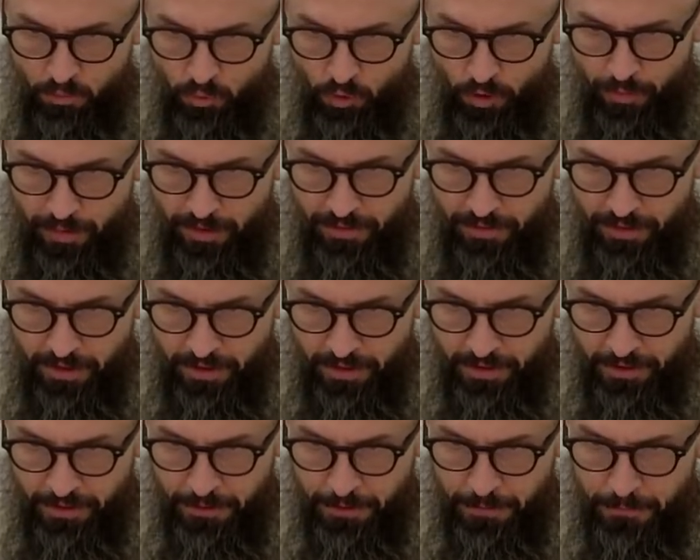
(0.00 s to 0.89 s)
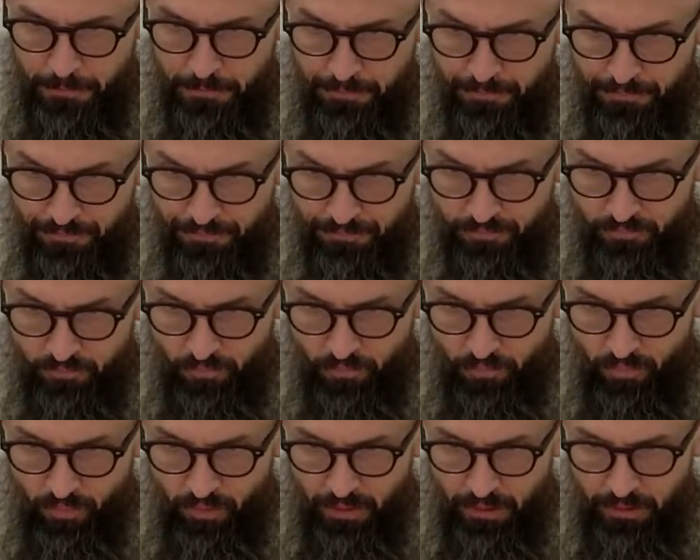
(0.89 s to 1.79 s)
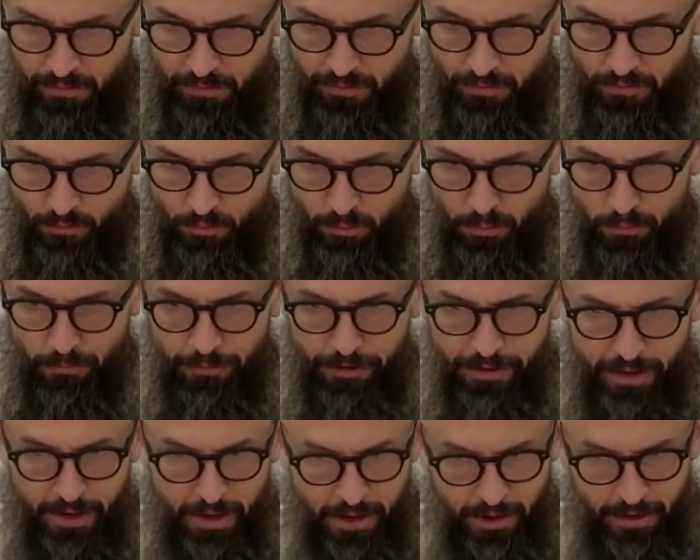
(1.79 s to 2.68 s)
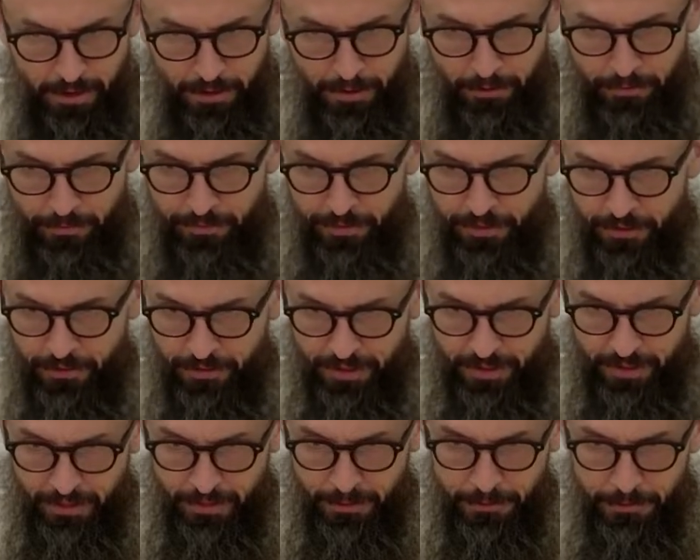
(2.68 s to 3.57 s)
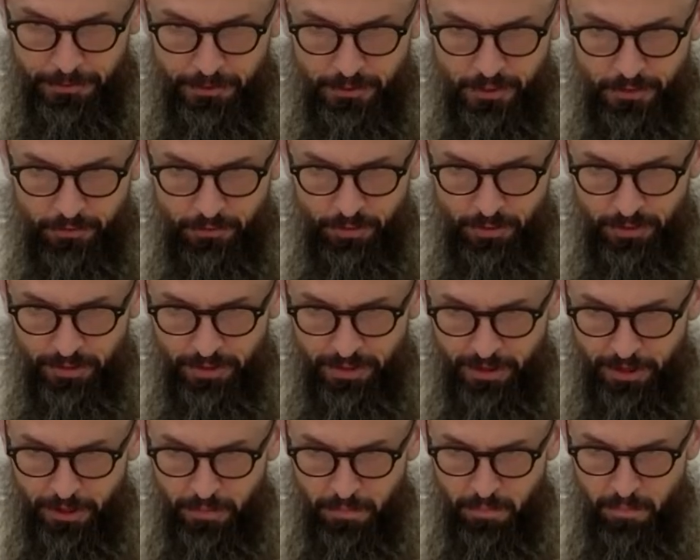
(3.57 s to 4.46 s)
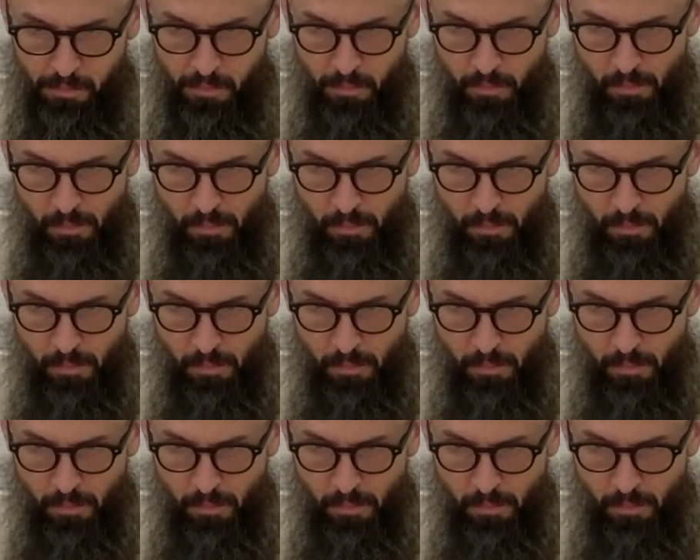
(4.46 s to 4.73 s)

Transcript: trimming the hair, removing hair, fingernails, covering the head.